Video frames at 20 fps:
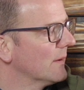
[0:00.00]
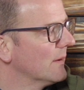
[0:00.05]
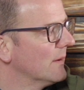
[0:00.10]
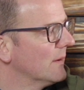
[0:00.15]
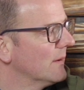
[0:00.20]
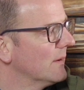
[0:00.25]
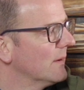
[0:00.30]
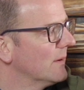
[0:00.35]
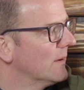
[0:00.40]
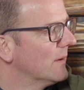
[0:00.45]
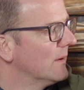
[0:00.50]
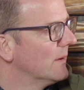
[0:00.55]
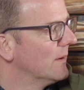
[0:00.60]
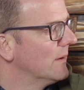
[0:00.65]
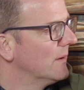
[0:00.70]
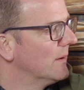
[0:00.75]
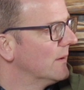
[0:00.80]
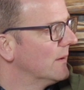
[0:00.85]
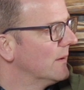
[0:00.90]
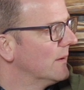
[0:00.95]

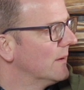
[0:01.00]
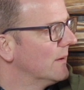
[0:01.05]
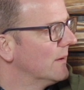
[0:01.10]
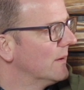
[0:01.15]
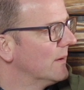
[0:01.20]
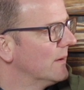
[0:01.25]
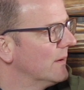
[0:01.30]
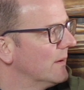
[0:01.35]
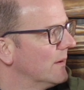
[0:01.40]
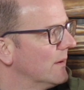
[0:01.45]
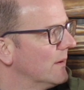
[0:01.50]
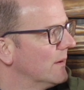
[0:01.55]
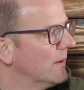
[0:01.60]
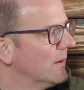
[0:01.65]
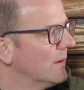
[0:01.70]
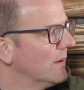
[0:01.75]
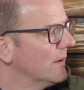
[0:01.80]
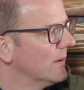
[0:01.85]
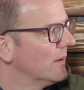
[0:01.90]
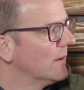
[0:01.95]

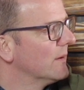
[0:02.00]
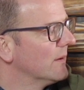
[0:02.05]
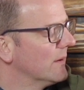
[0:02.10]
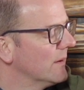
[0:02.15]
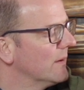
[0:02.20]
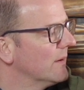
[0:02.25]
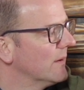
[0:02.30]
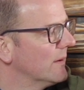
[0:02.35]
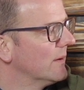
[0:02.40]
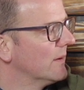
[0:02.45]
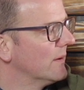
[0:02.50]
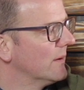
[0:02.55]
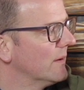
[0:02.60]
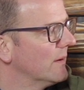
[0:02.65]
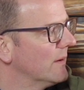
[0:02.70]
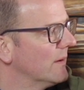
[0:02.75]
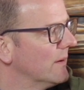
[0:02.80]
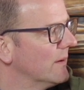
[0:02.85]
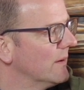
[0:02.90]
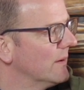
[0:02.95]

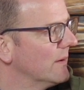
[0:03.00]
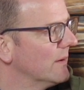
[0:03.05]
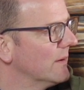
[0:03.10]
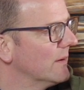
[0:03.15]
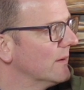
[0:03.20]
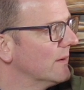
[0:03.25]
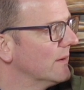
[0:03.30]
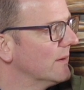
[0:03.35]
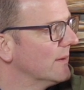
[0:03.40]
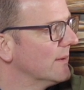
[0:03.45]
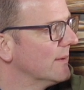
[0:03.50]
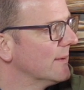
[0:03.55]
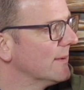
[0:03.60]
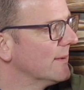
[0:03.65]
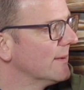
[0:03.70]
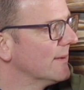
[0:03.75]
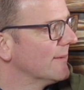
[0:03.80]
The person shown says nothing.